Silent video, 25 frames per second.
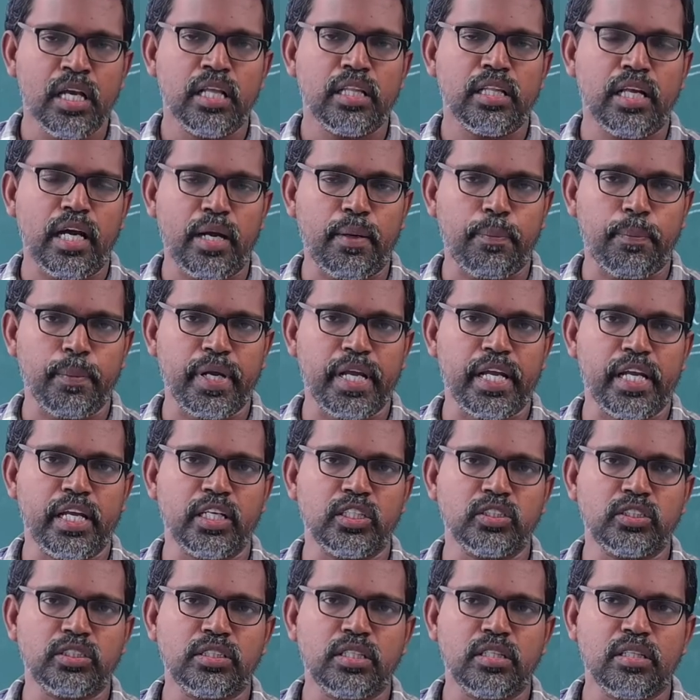That
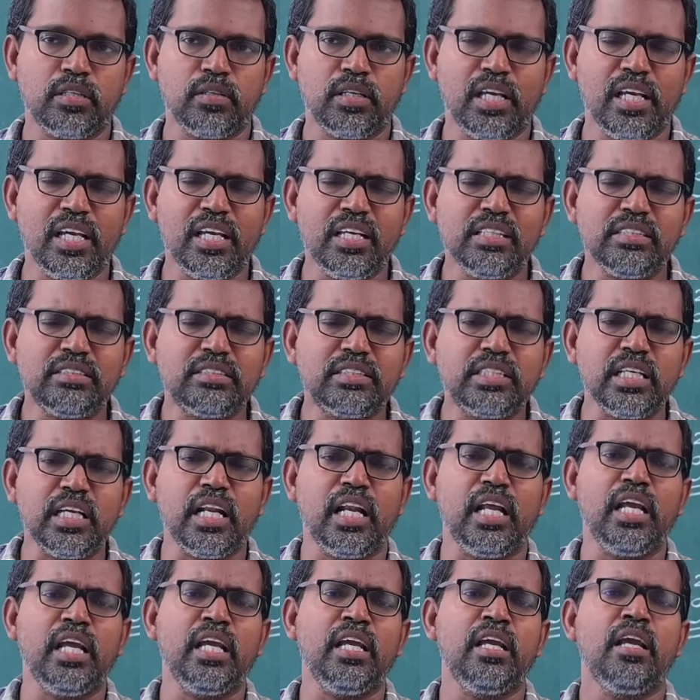means
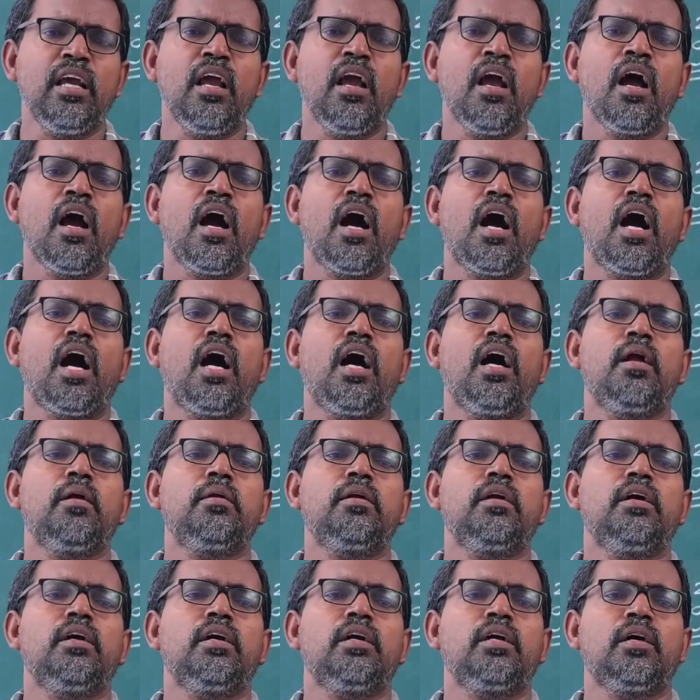easily
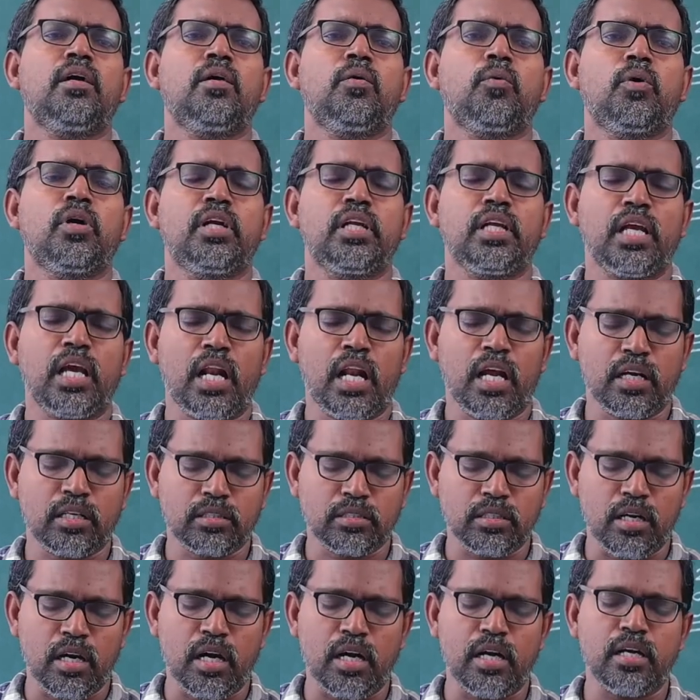1
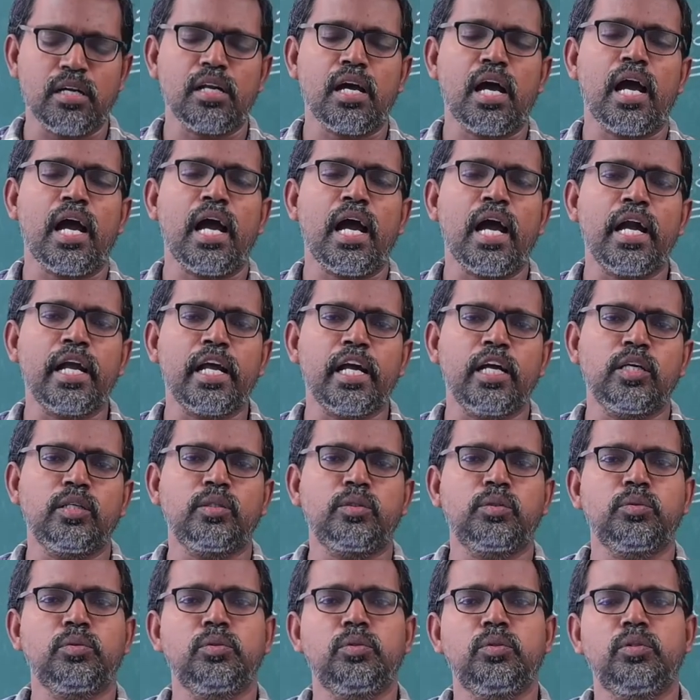electron added
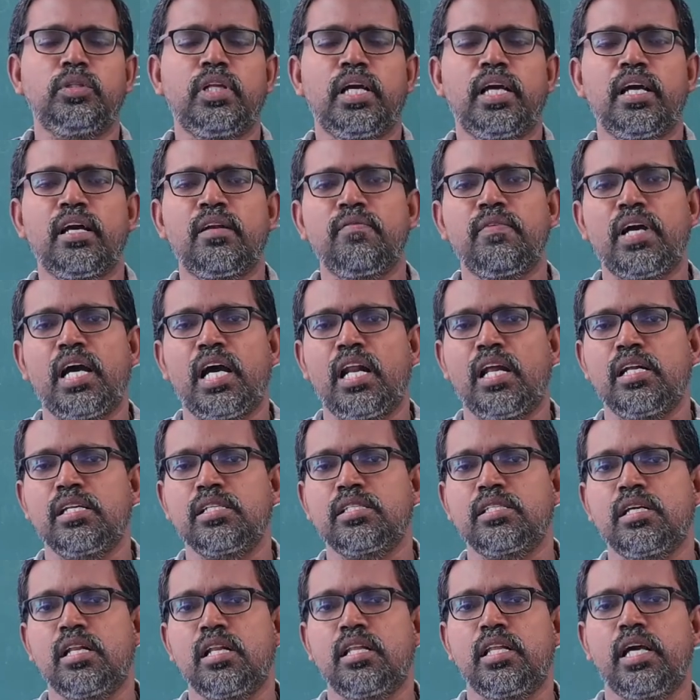to their
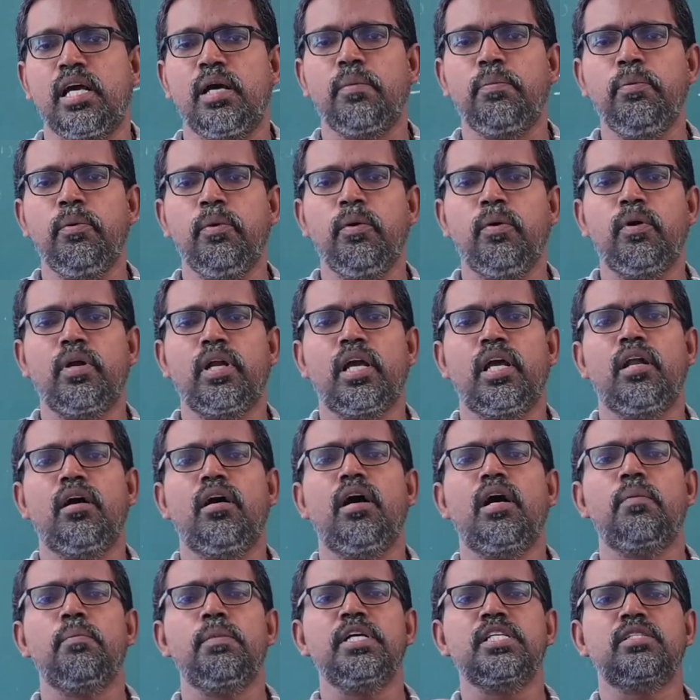valence shell. Therefore,
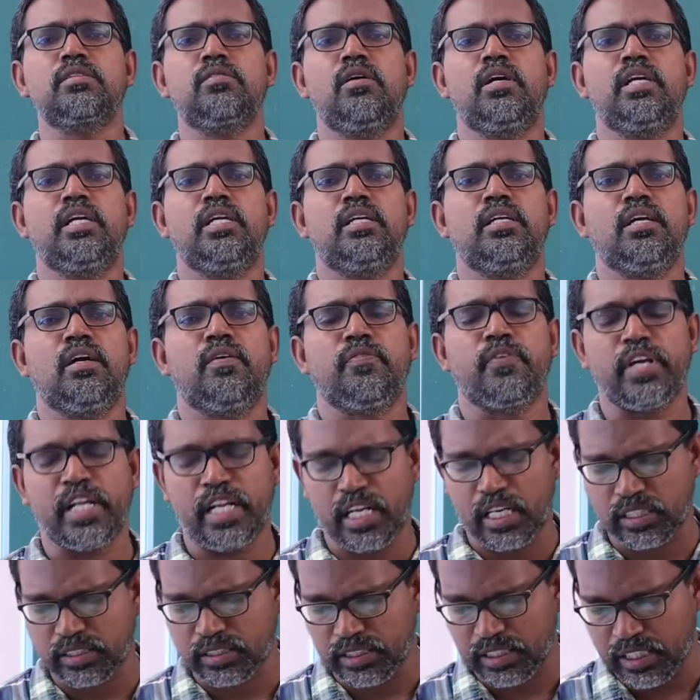enormous quantity of
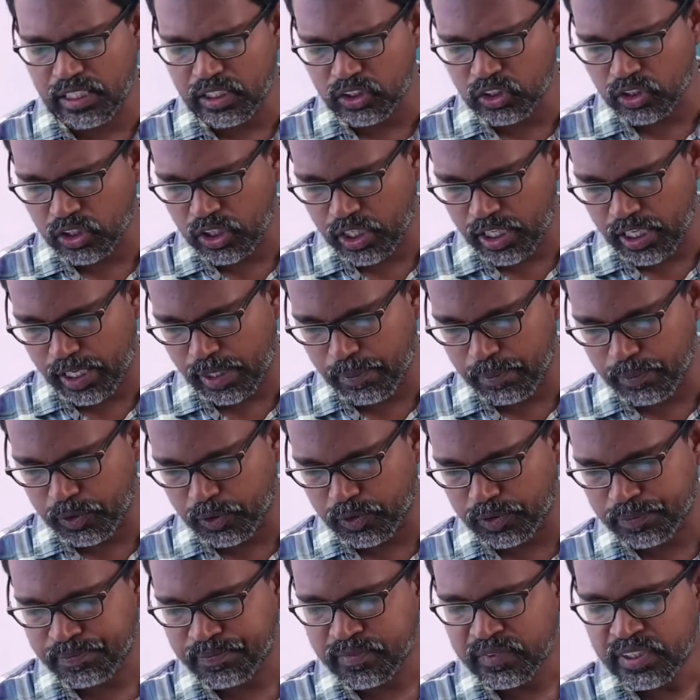energy is
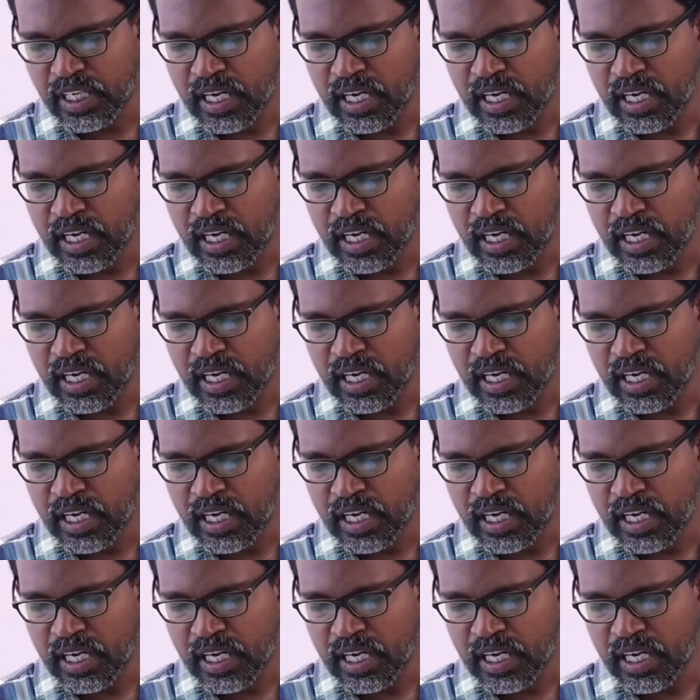removed.